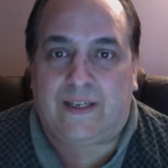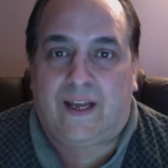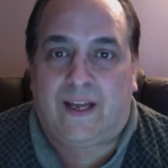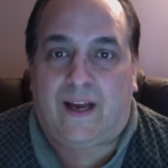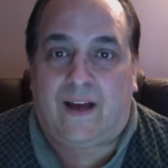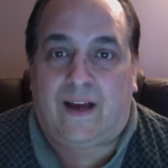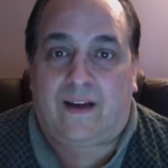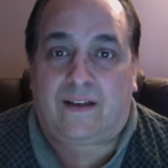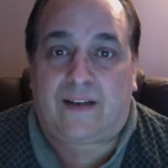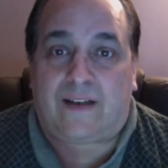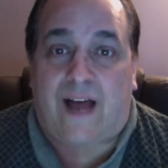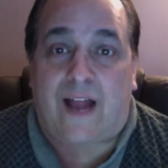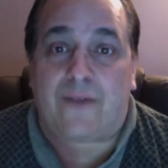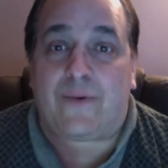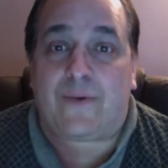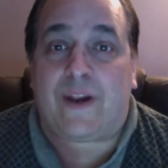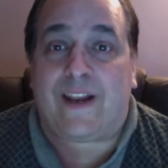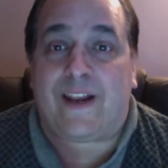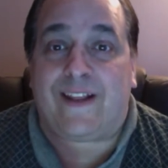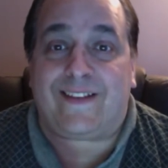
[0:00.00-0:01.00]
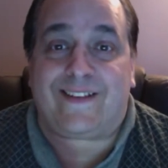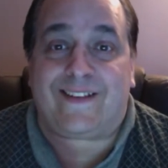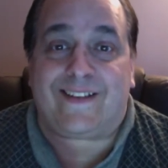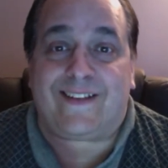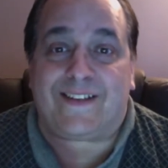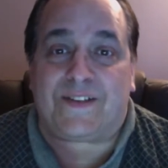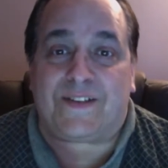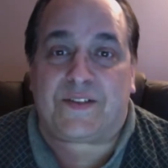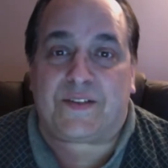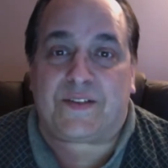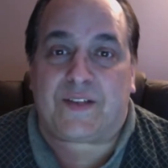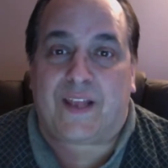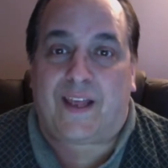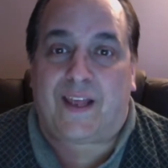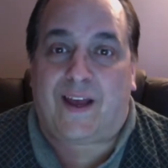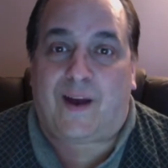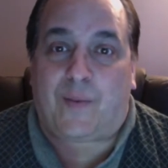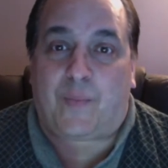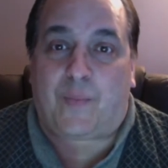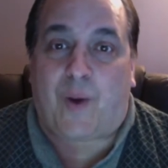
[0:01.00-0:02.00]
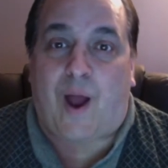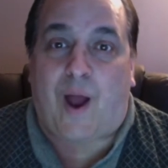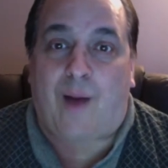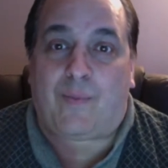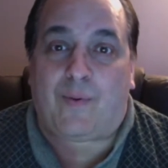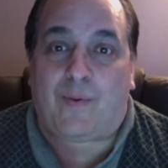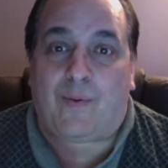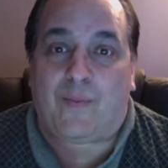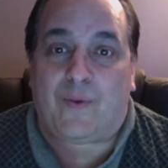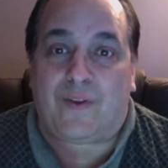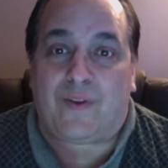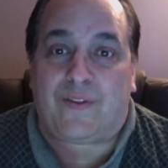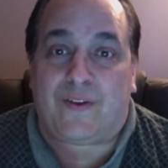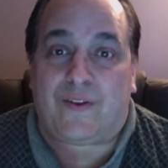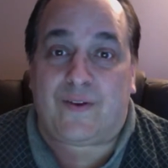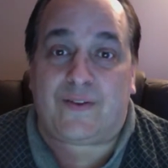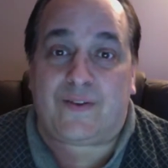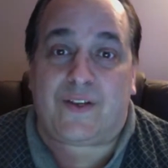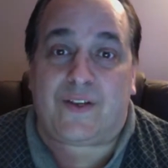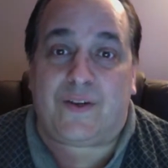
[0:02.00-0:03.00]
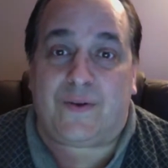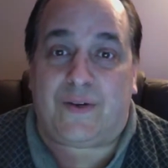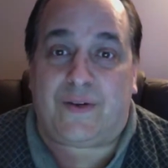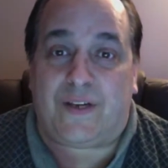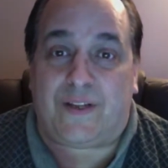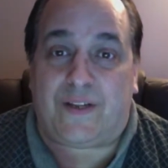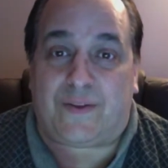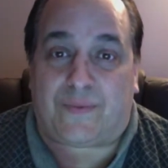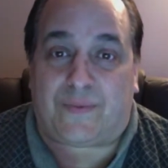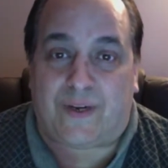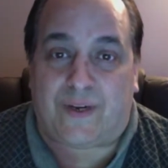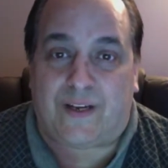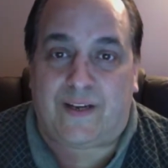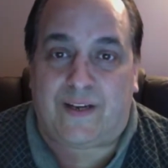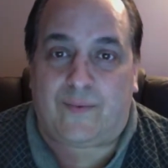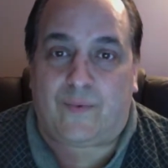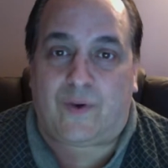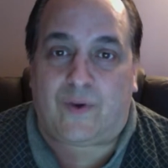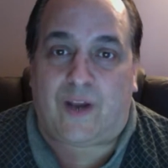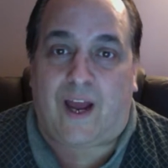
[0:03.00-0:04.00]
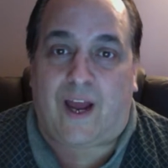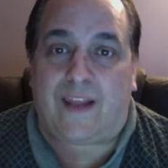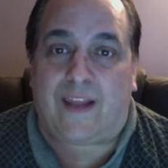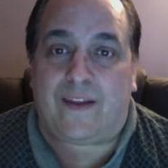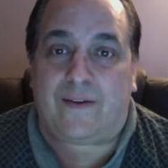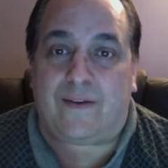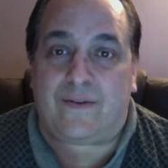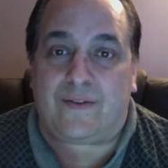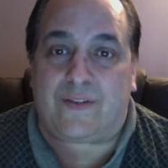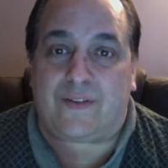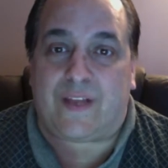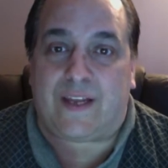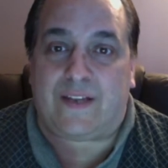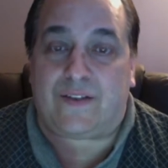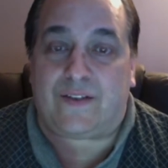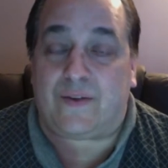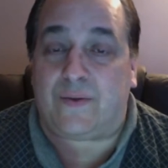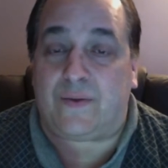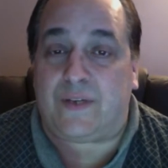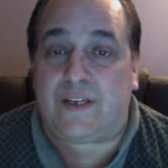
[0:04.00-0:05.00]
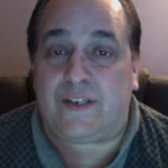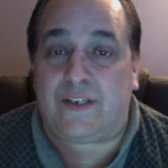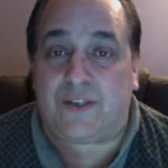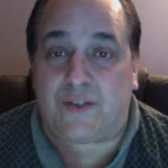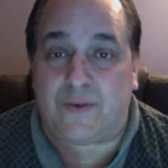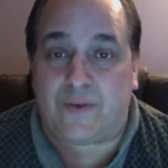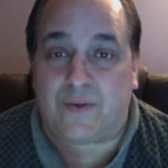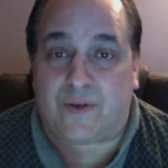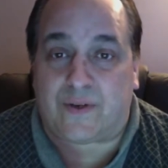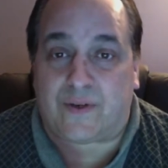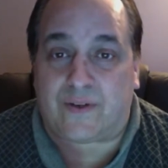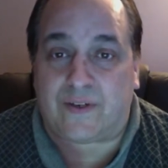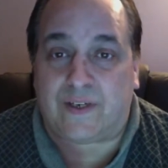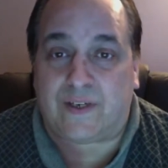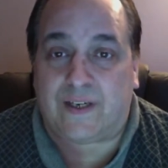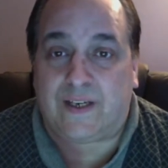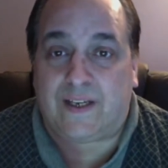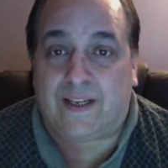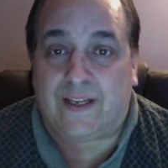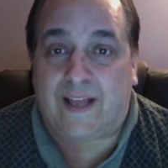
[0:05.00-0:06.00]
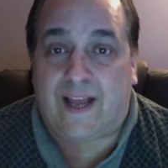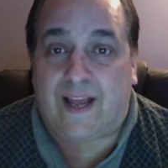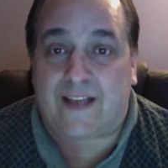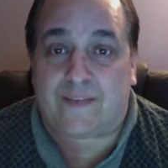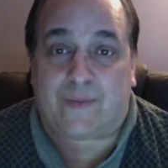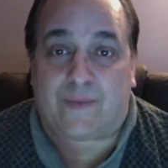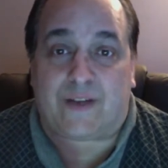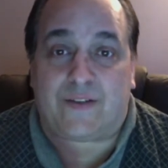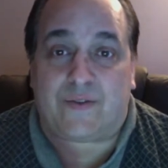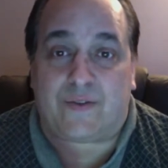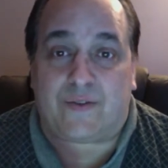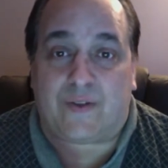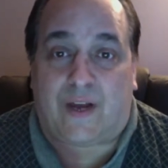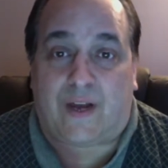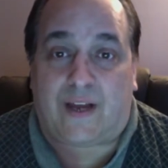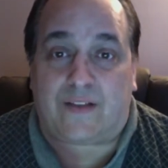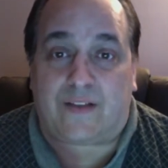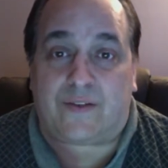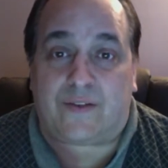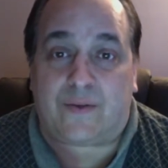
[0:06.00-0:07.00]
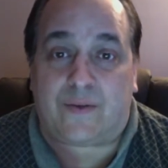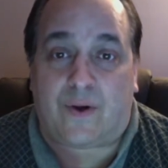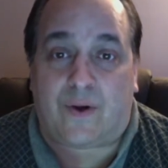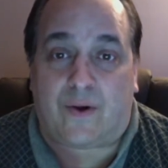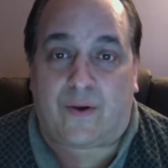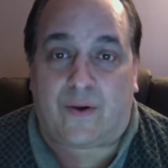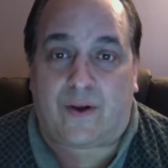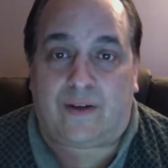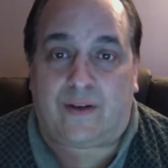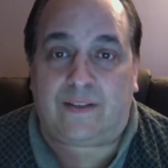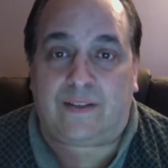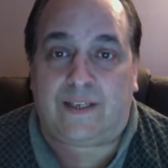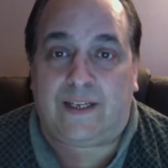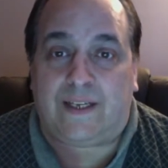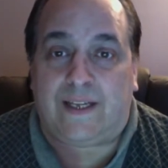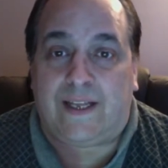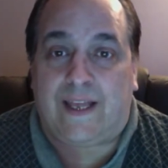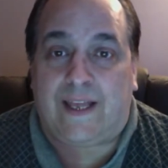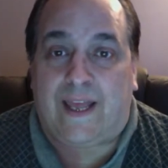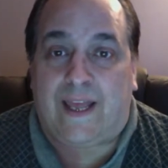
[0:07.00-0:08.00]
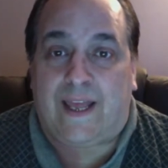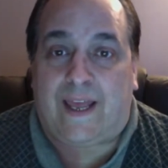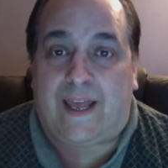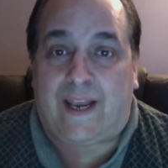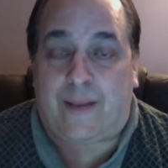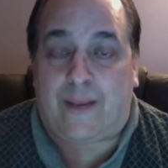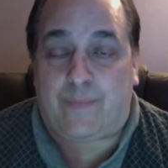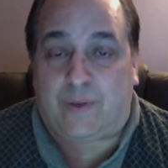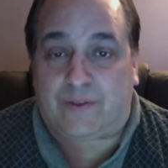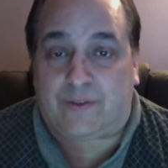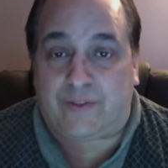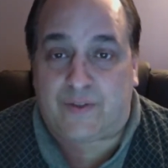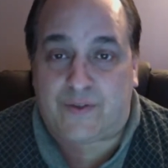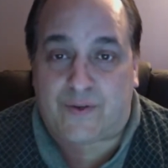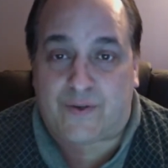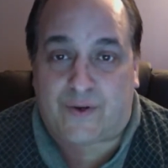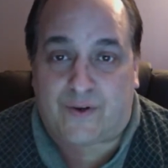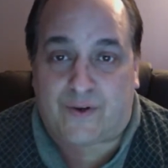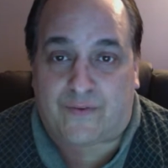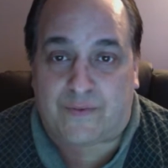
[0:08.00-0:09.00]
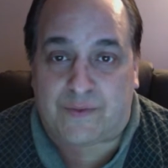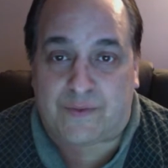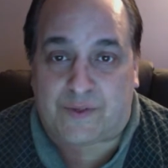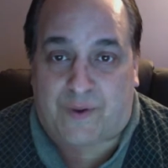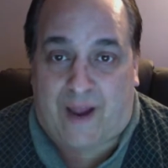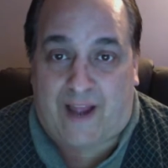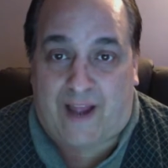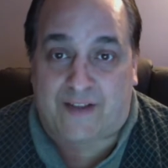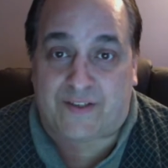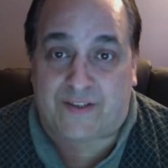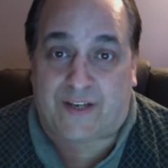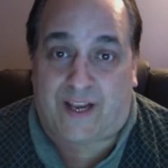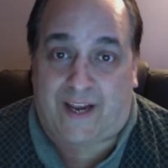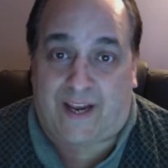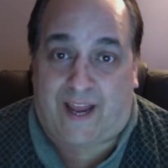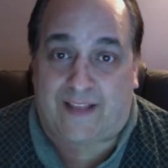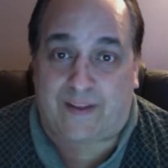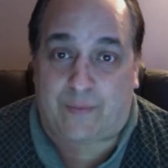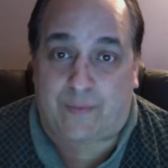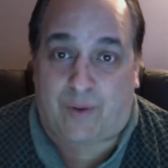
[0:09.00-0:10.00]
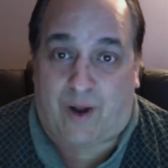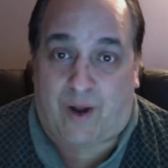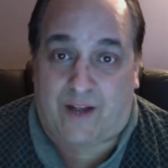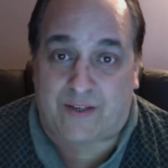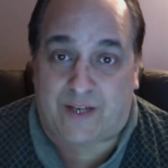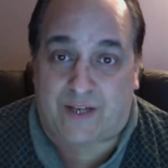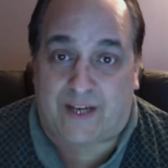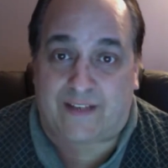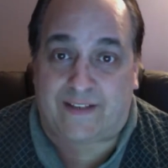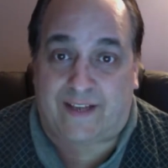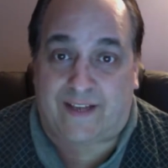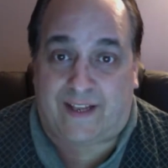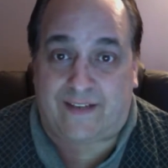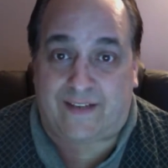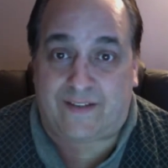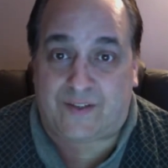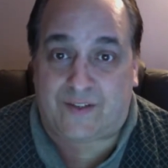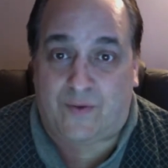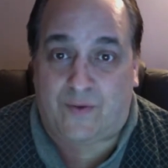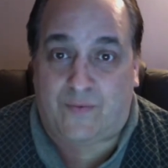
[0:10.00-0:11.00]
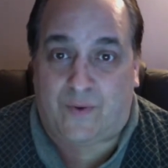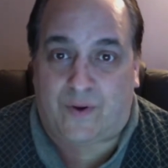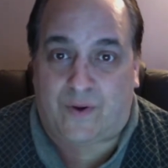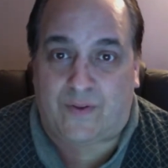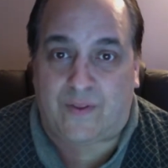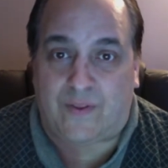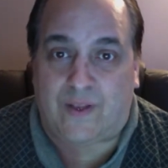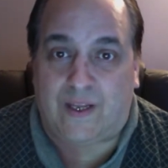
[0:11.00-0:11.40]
I ran into this problem with using Unity 3 when I used a 2D shooter as my tutorial, and I built a tutorial from scratch, and I got the project, and so forth.